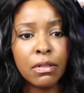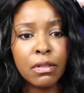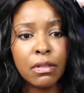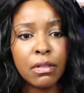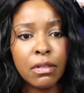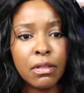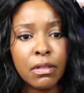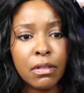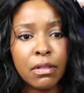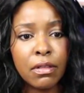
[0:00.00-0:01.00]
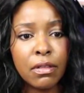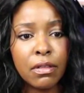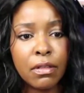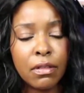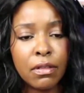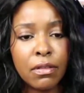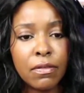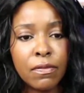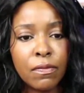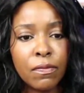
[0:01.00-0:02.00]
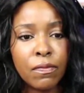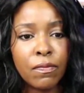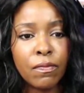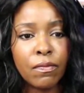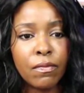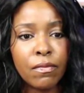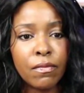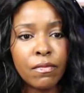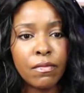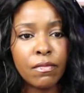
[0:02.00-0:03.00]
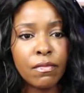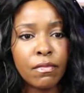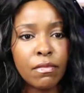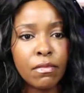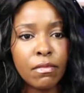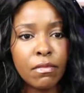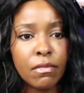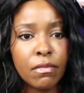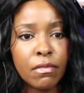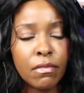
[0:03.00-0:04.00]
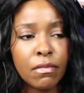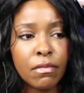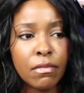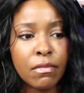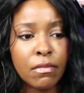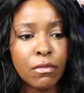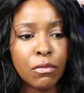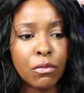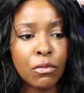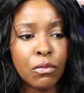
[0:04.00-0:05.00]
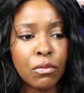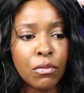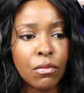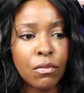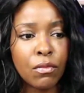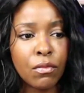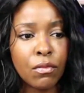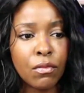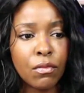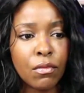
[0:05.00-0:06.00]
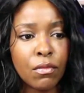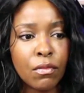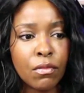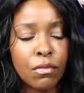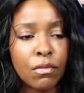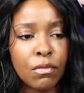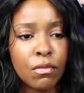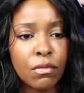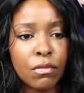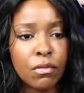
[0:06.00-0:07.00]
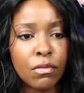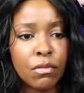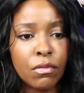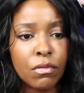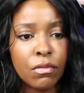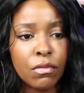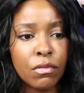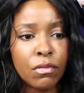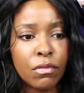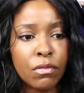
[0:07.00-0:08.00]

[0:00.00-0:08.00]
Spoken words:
This person isn't speaking.